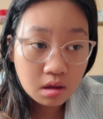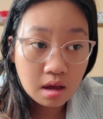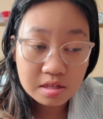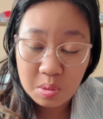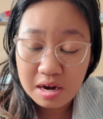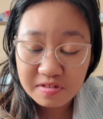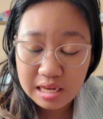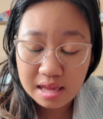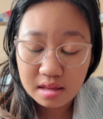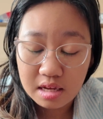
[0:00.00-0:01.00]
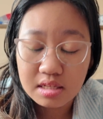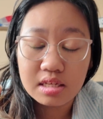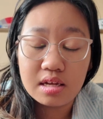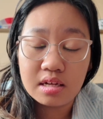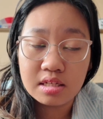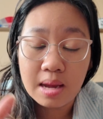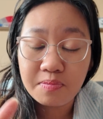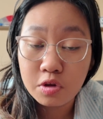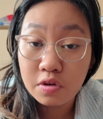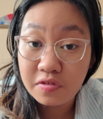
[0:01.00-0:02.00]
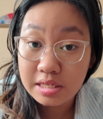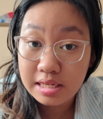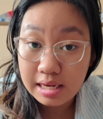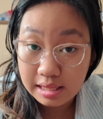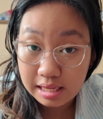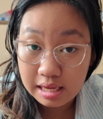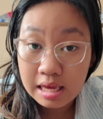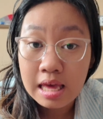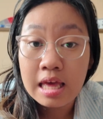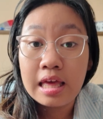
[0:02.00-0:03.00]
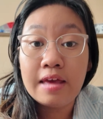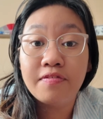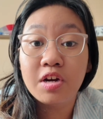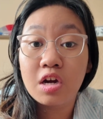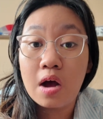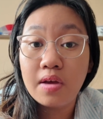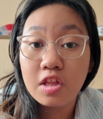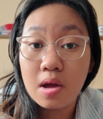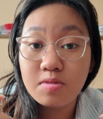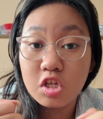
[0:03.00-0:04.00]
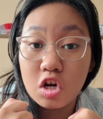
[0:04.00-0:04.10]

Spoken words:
as what I said, it's up to the facility if they're going to